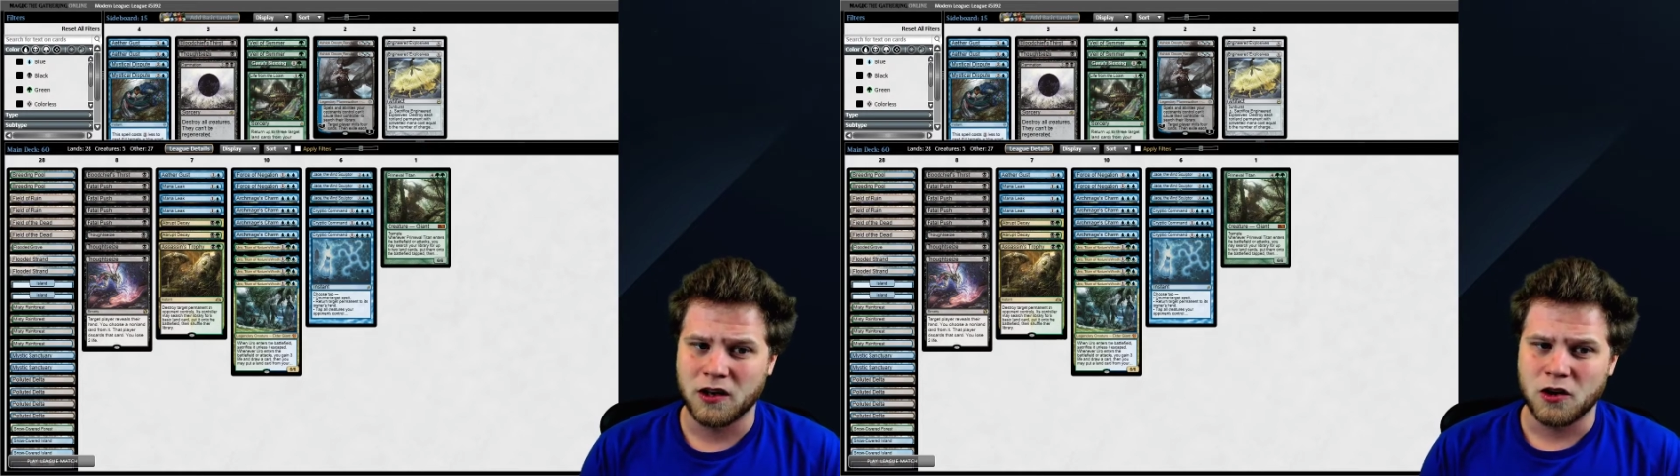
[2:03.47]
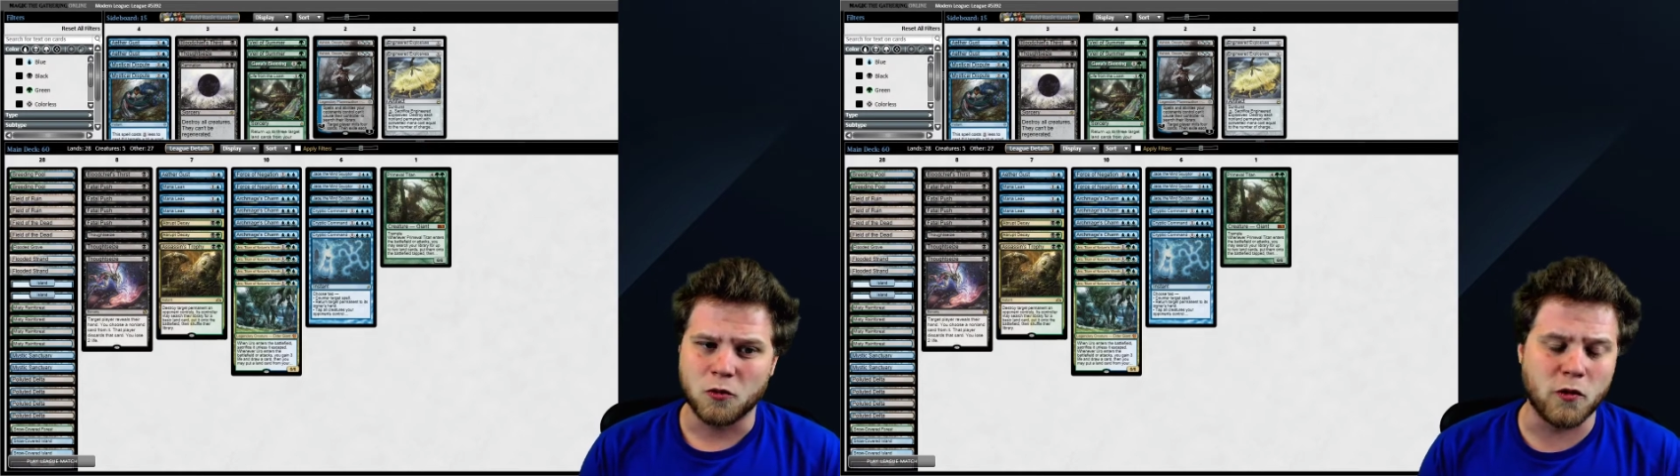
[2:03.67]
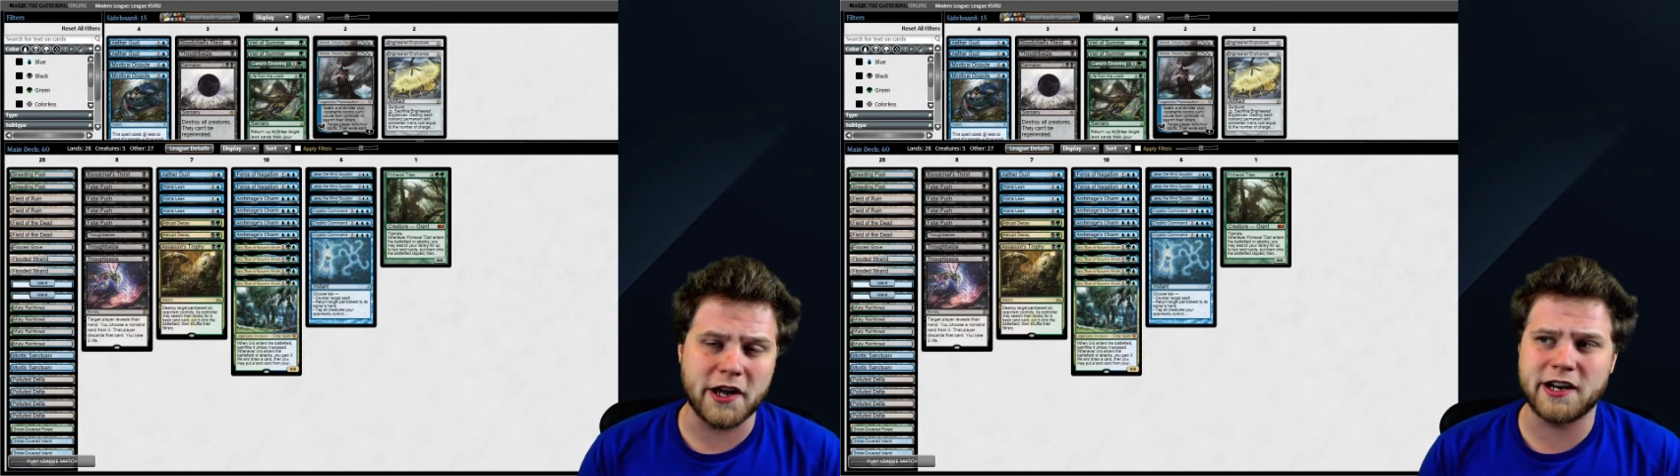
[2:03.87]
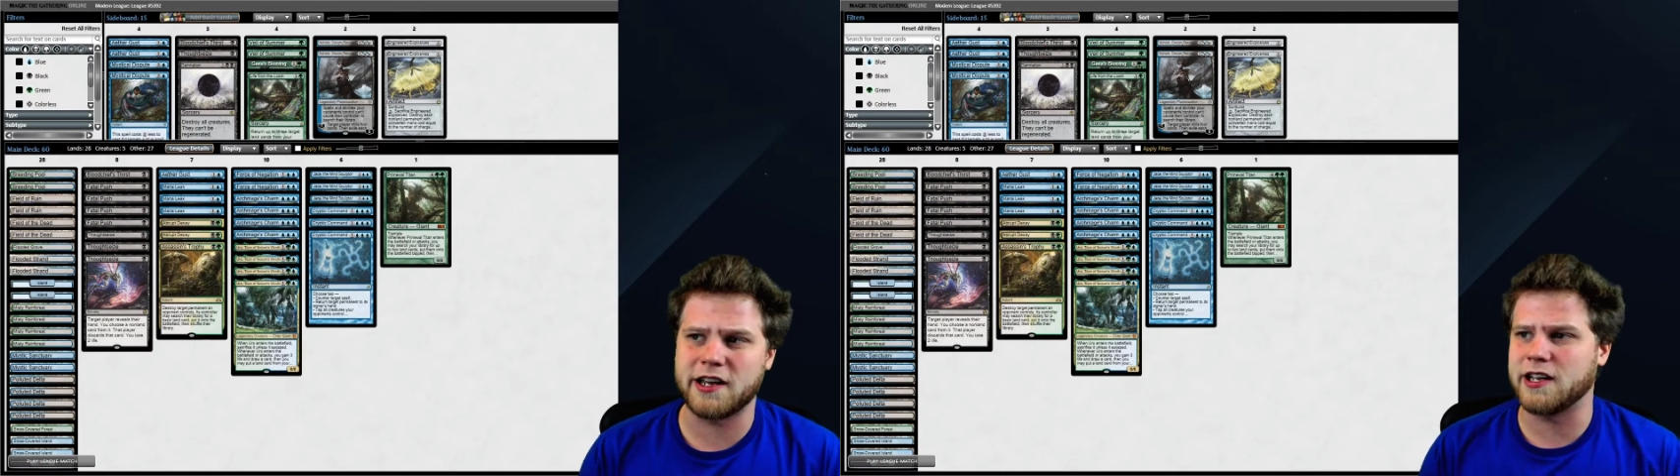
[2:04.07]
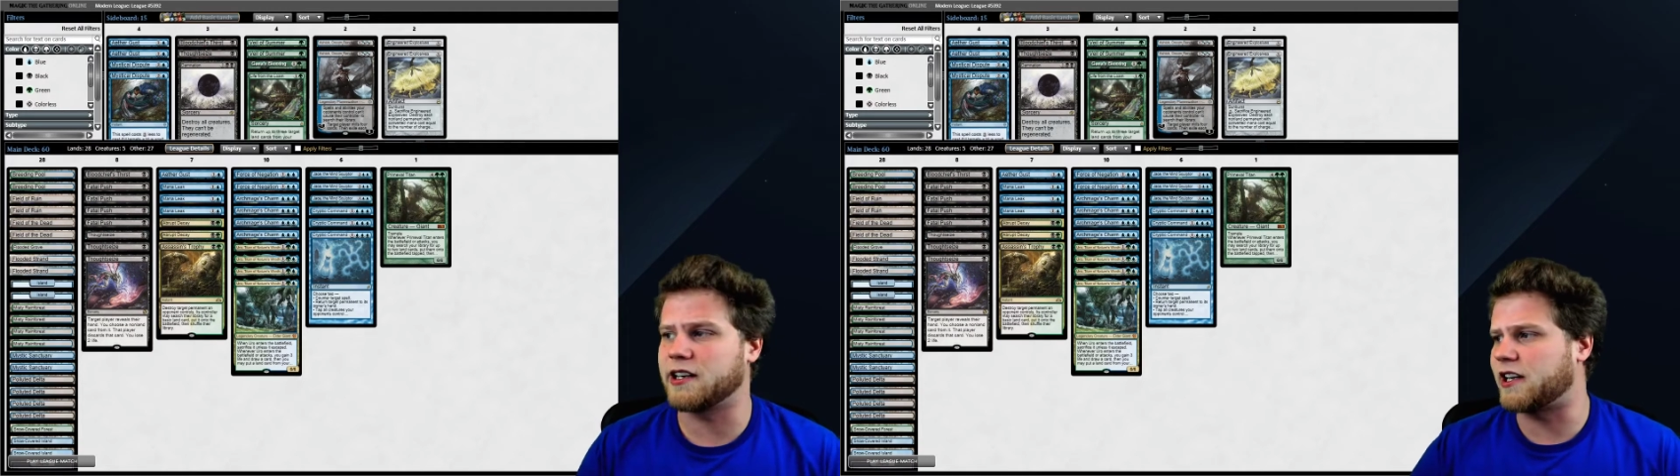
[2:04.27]
when
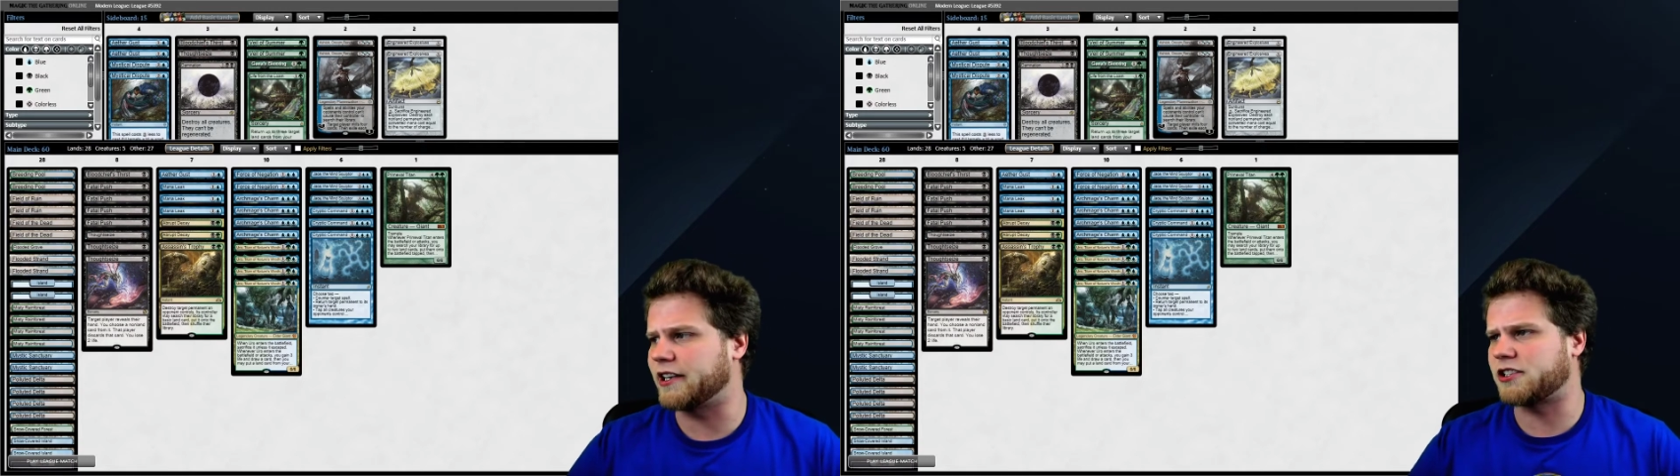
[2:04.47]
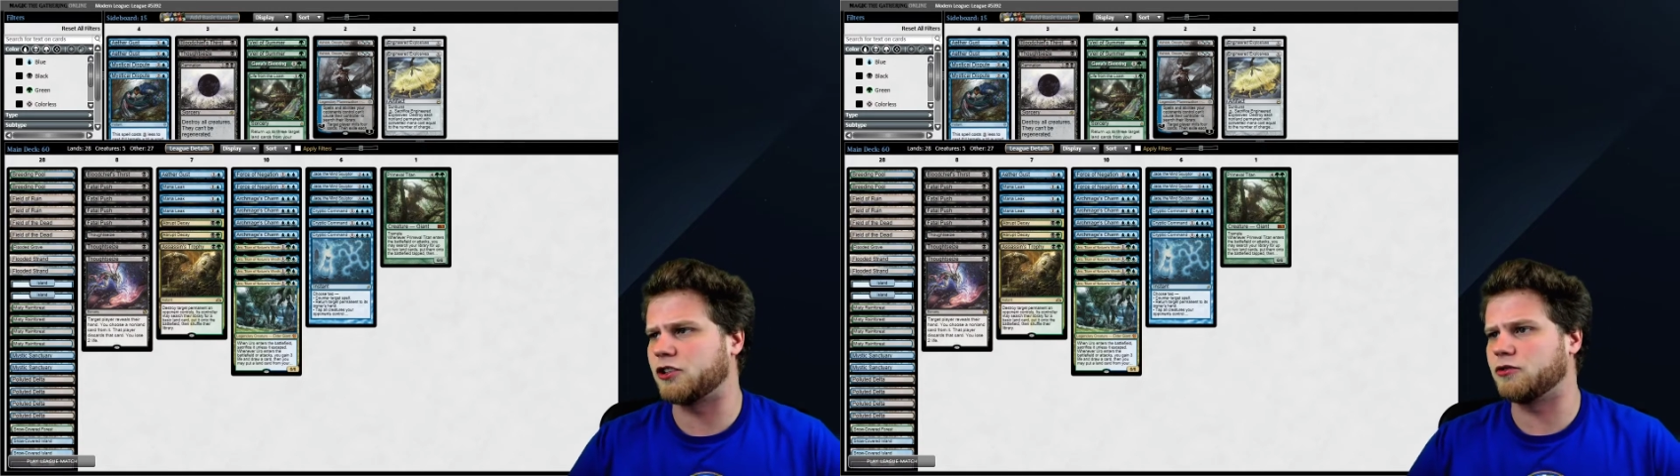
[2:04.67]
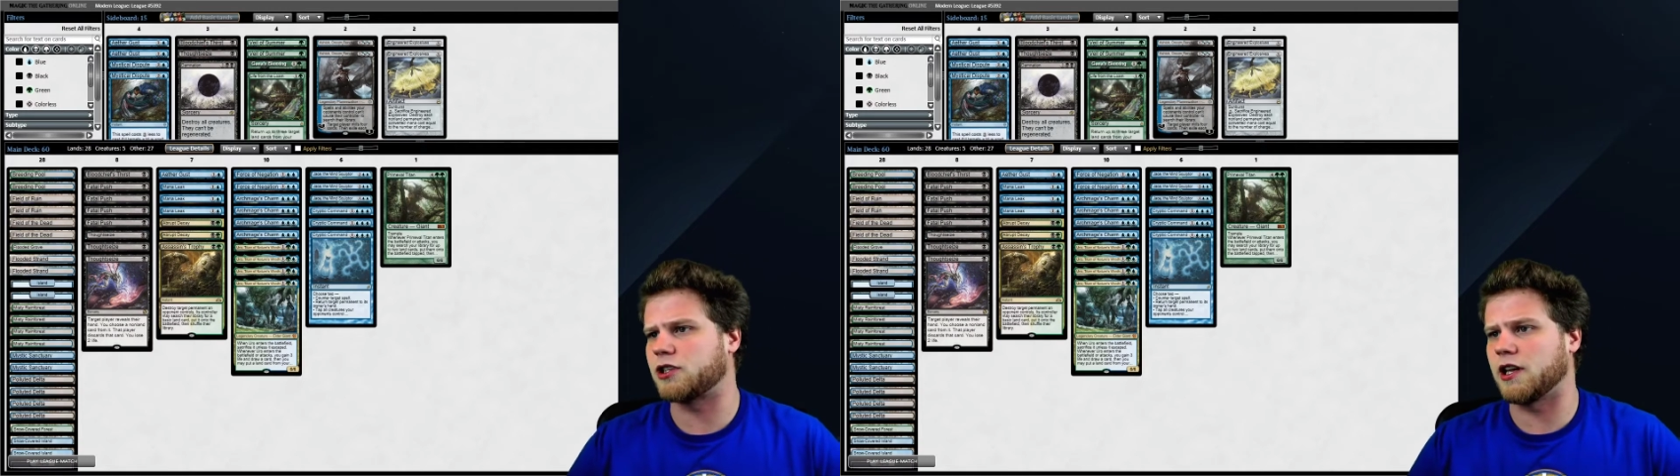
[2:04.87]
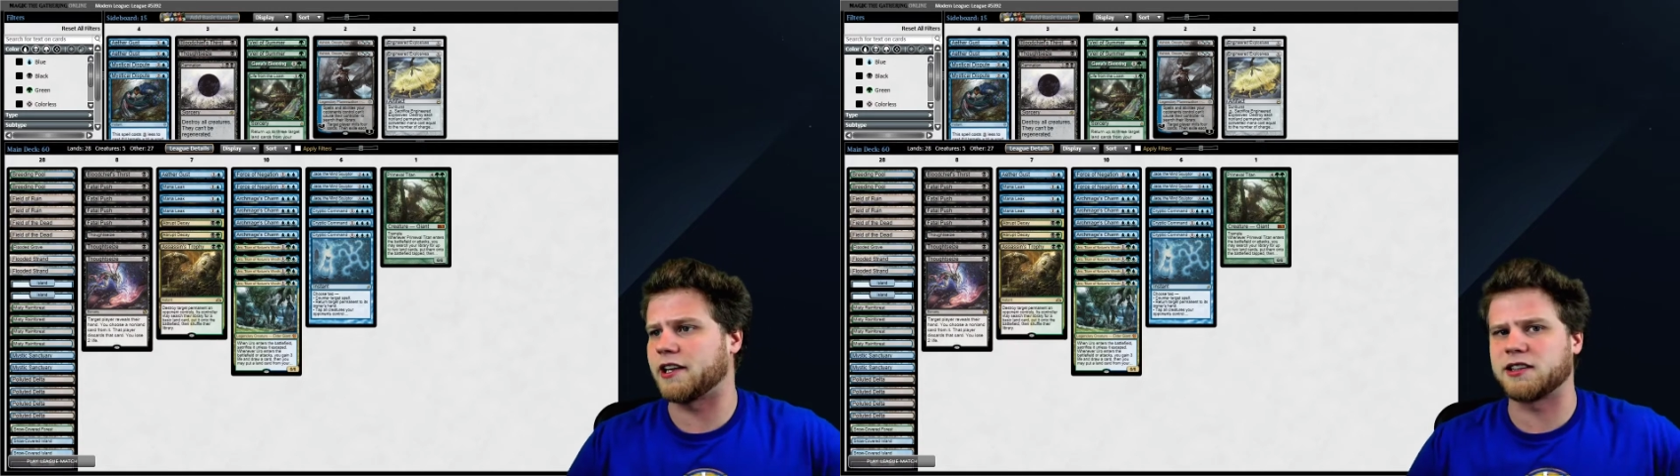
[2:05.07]
it gets you to, like,